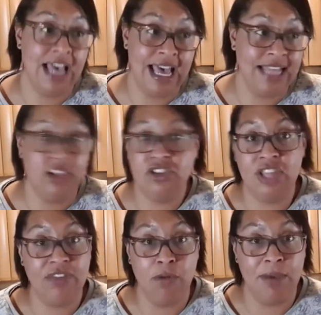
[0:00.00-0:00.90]
and that
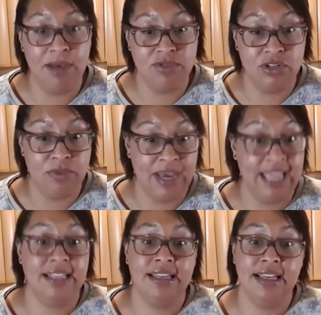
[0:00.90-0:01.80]
they've got pups on the
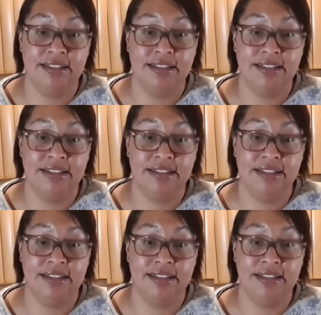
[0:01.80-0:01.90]
way.